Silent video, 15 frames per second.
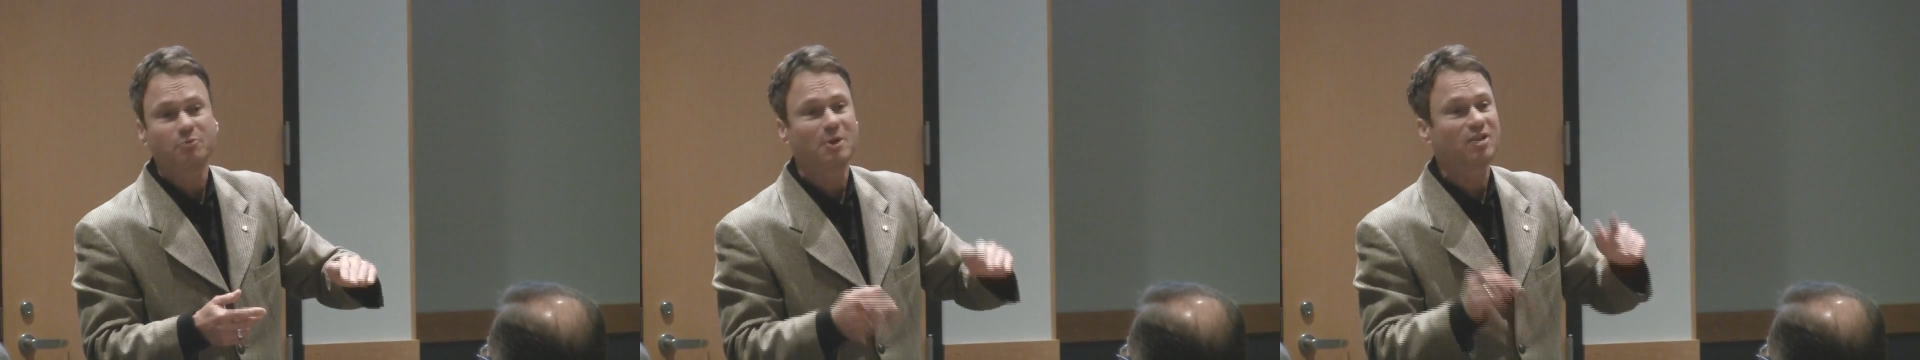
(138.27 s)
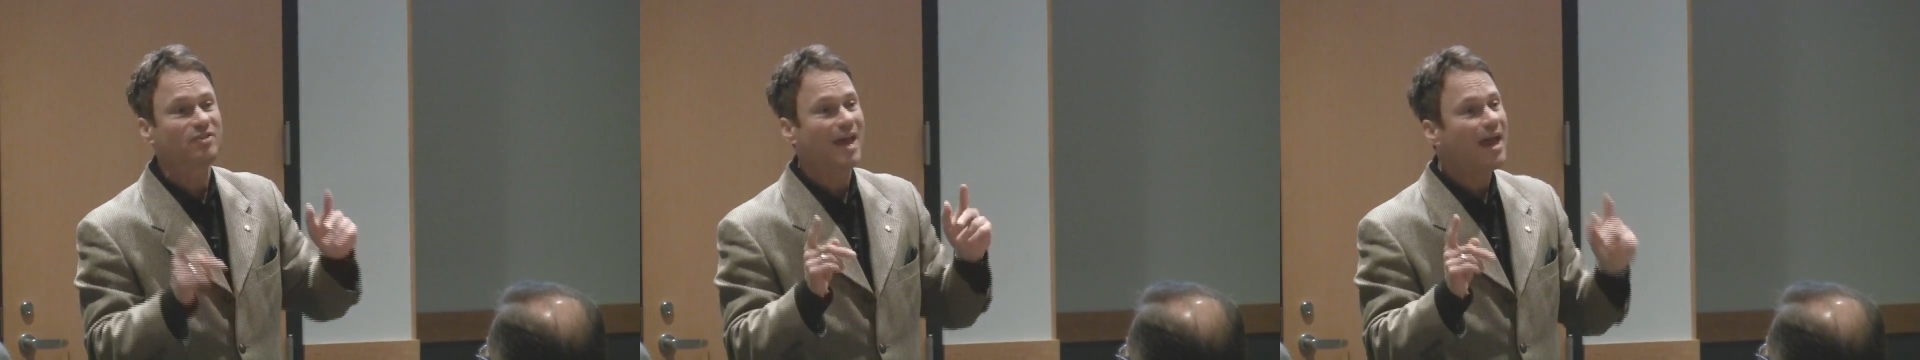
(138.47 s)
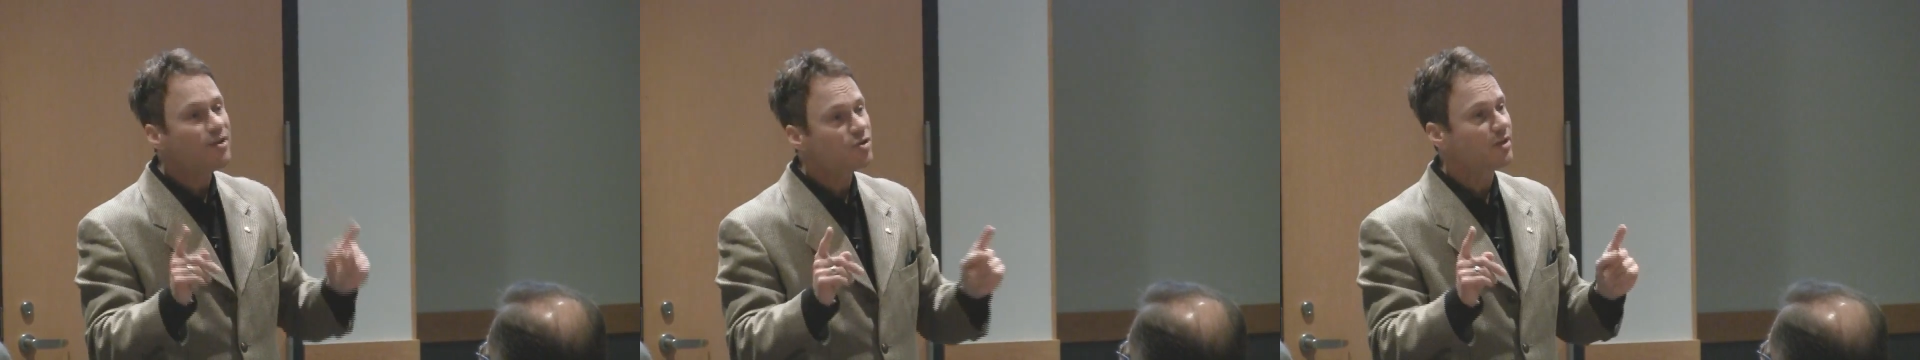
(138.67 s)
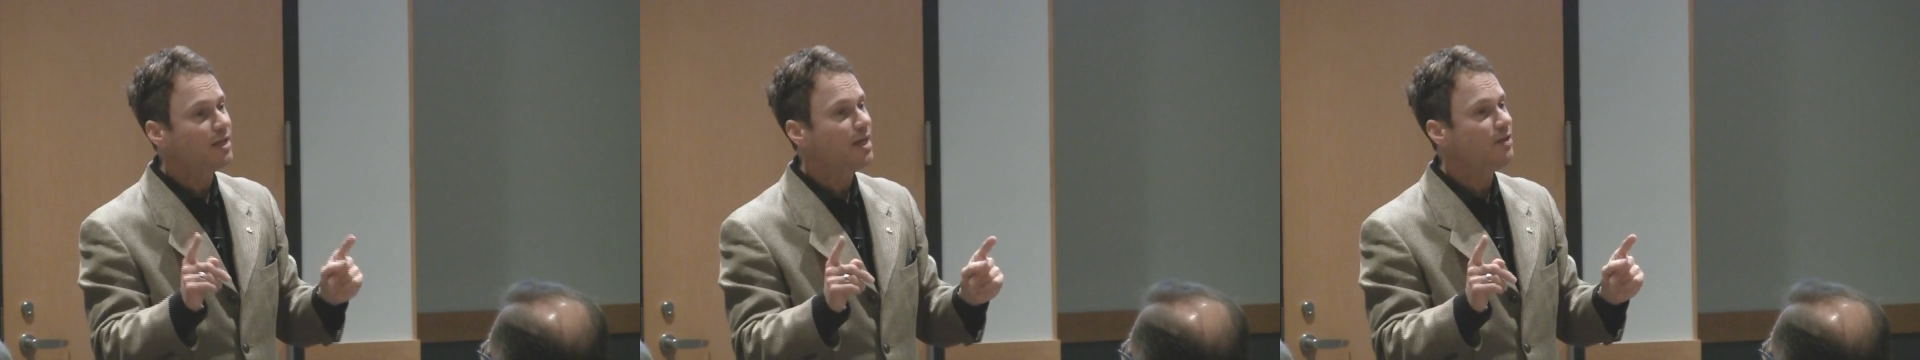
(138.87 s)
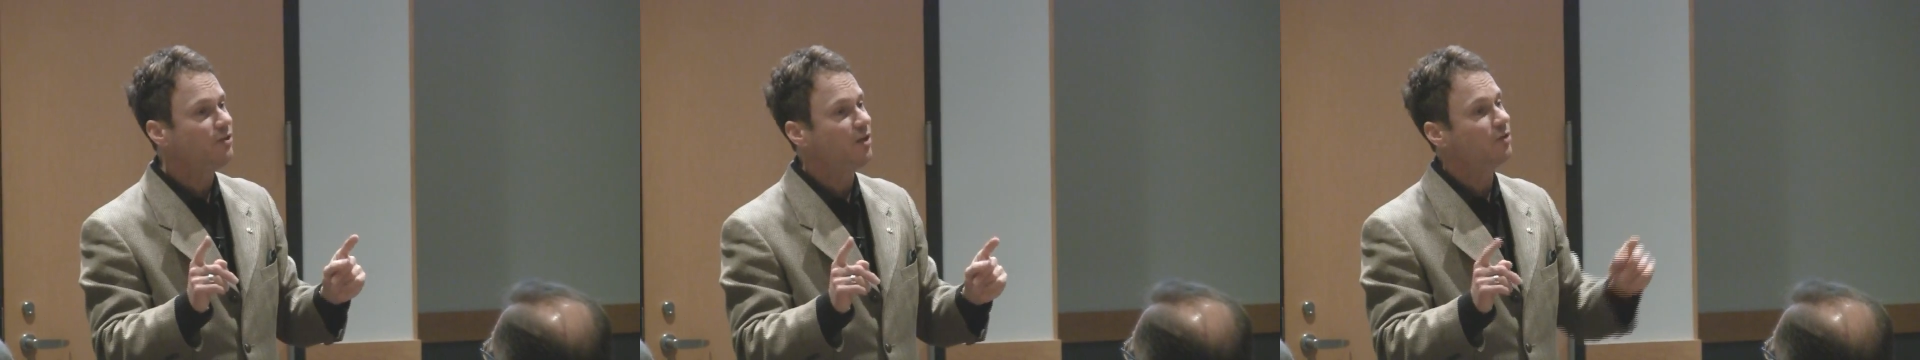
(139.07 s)
but it's actually
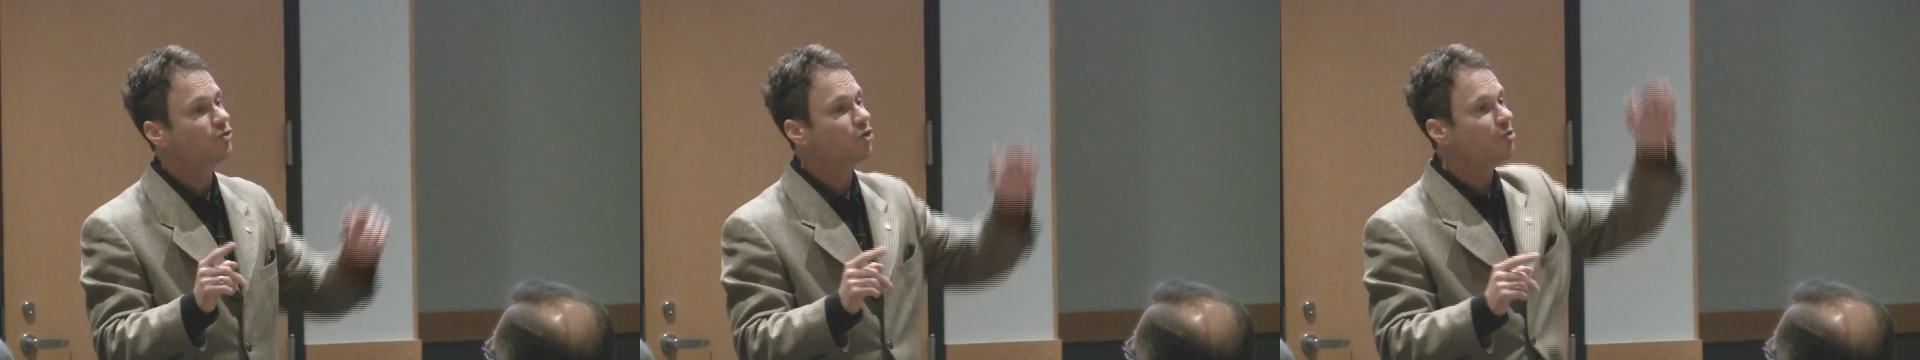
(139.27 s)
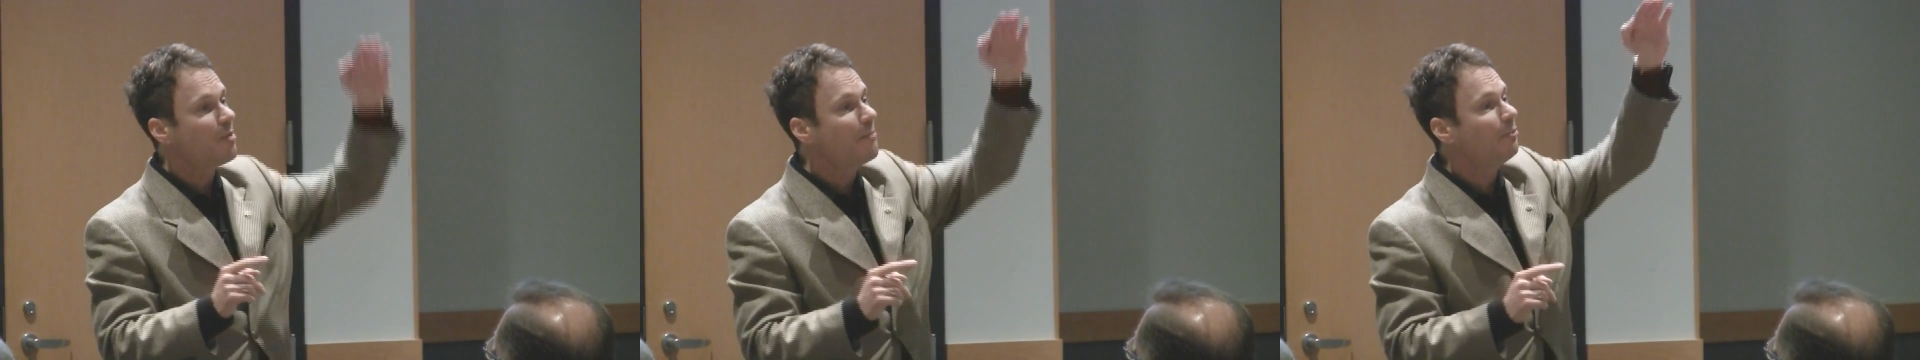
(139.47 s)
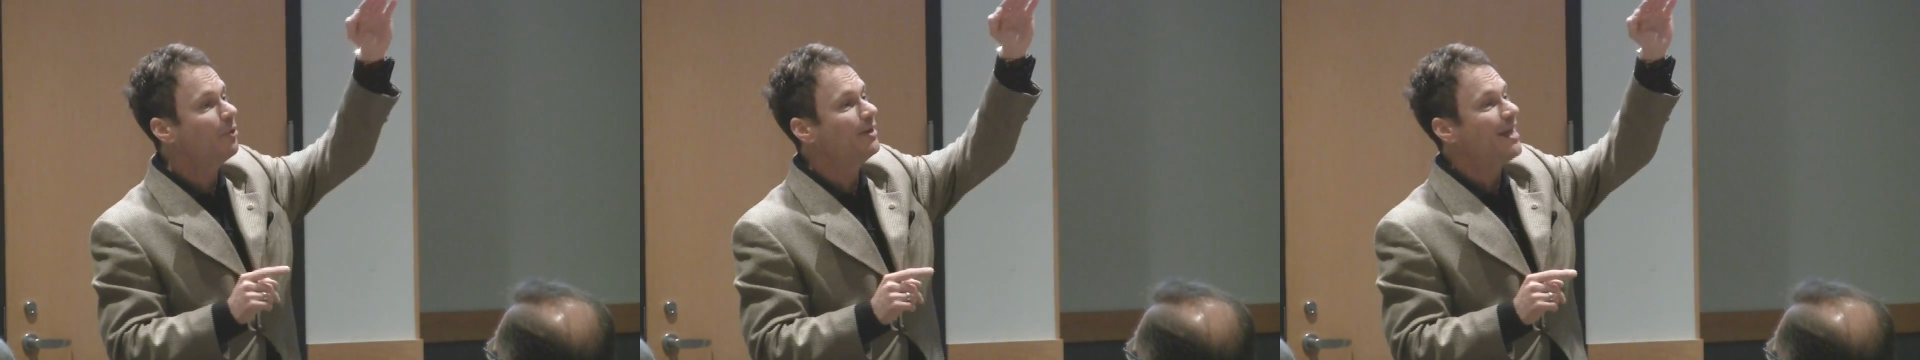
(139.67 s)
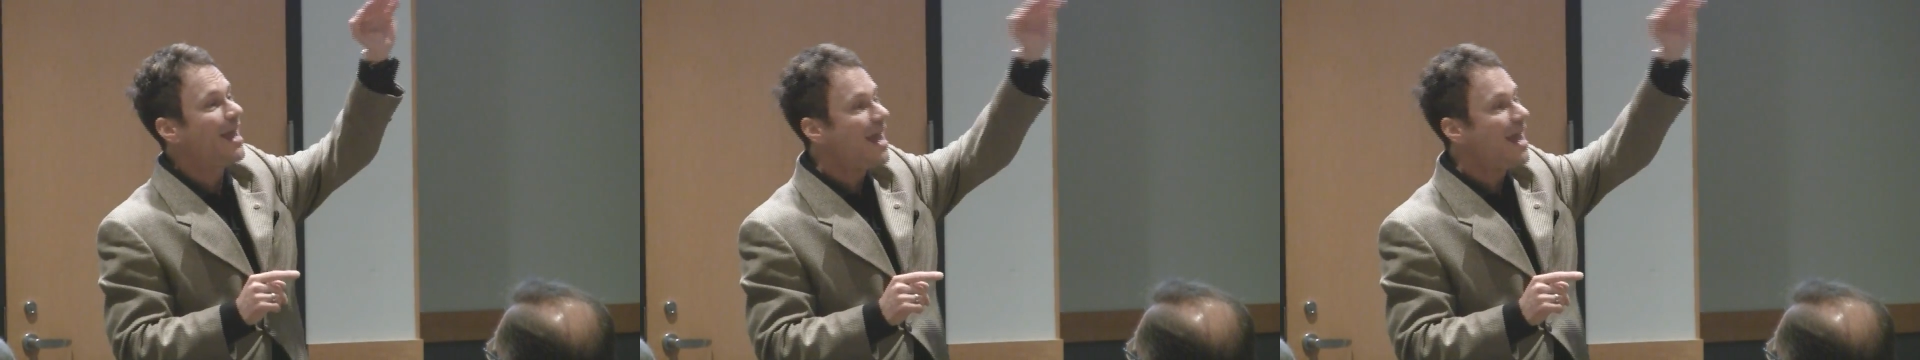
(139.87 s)
easier to remember an